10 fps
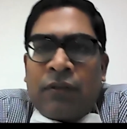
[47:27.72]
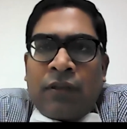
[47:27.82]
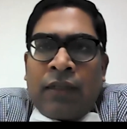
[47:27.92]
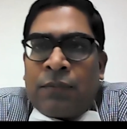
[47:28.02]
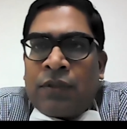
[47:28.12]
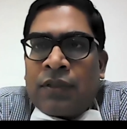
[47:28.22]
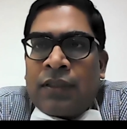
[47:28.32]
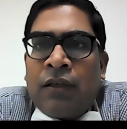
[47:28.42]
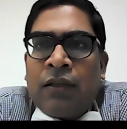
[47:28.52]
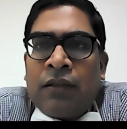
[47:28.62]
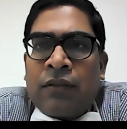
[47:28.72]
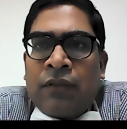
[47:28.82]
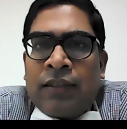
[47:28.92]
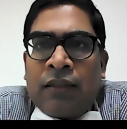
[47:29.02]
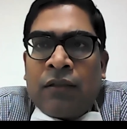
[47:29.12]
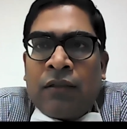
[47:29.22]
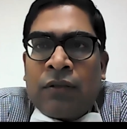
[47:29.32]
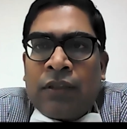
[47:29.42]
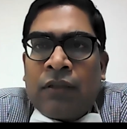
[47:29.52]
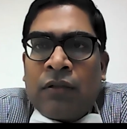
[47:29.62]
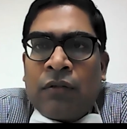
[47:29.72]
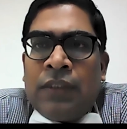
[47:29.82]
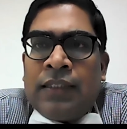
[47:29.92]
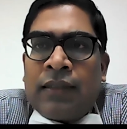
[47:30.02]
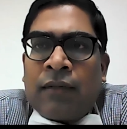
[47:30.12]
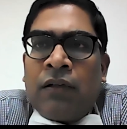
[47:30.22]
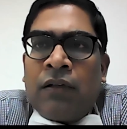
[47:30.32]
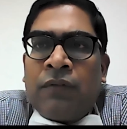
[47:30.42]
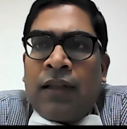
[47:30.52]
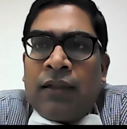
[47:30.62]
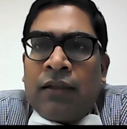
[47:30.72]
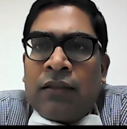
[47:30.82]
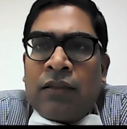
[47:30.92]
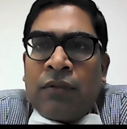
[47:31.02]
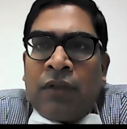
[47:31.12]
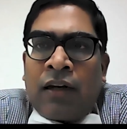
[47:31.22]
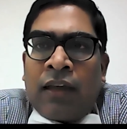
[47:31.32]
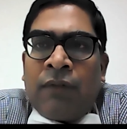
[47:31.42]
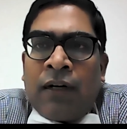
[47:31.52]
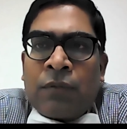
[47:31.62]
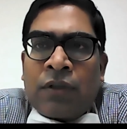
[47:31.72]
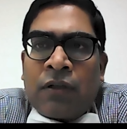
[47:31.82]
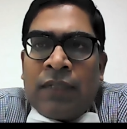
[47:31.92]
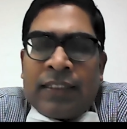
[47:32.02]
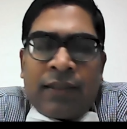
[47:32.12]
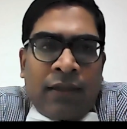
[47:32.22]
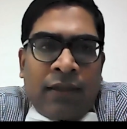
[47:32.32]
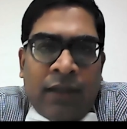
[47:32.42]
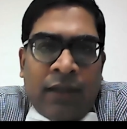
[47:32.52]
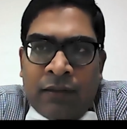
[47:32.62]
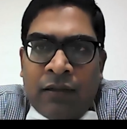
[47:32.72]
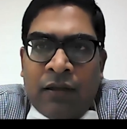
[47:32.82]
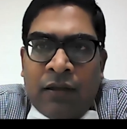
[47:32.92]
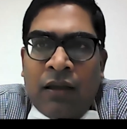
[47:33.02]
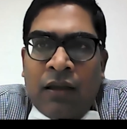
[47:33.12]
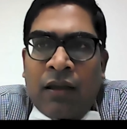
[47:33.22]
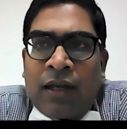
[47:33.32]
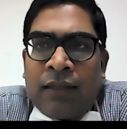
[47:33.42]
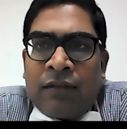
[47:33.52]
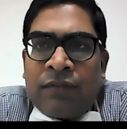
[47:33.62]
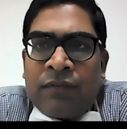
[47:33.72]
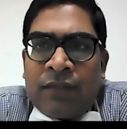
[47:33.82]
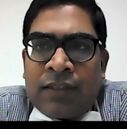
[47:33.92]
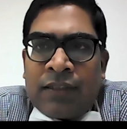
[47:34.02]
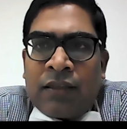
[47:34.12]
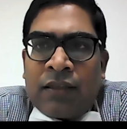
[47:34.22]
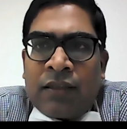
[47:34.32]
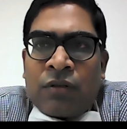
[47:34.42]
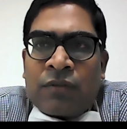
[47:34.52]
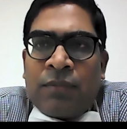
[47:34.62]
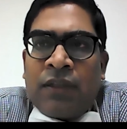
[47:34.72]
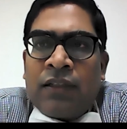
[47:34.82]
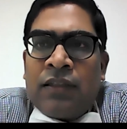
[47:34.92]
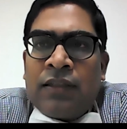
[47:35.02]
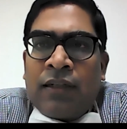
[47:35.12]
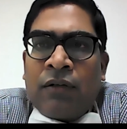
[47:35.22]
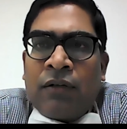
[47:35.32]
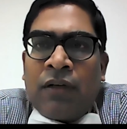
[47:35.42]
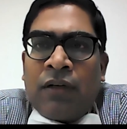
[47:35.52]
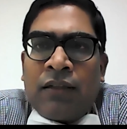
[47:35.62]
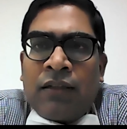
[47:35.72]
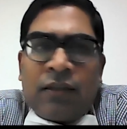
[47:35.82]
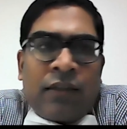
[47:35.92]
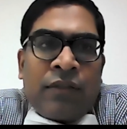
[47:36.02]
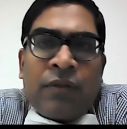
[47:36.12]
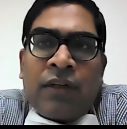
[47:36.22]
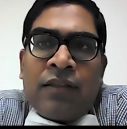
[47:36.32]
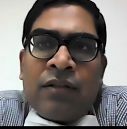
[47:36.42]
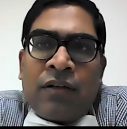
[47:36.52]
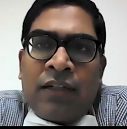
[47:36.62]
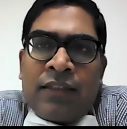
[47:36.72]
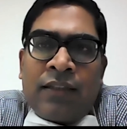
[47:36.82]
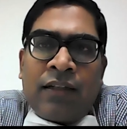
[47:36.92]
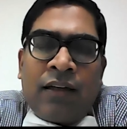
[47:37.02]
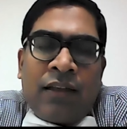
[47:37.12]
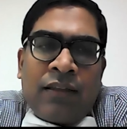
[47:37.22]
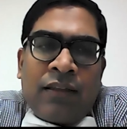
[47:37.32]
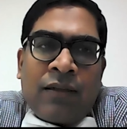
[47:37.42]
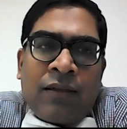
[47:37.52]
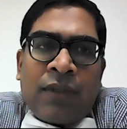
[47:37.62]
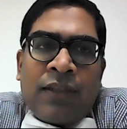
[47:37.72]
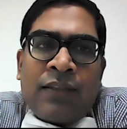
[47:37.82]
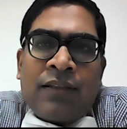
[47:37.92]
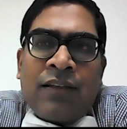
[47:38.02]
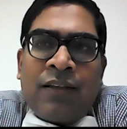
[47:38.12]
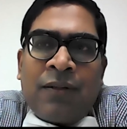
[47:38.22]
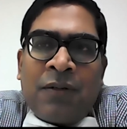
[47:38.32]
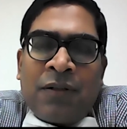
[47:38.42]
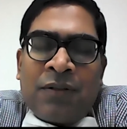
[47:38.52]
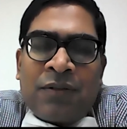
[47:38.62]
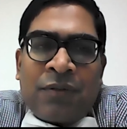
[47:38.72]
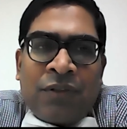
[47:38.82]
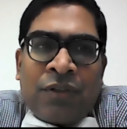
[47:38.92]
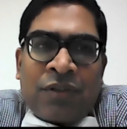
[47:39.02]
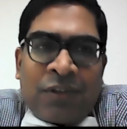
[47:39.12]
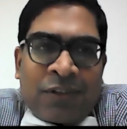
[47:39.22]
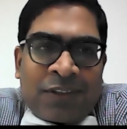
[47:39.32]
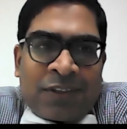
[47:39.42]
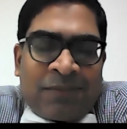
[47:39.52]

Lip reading: response, sir. So there is another question on which segment of health industry will drive adoption of digital health, either physicians, hospitals, regulators, insurance, or digital health companies. So your thoughts?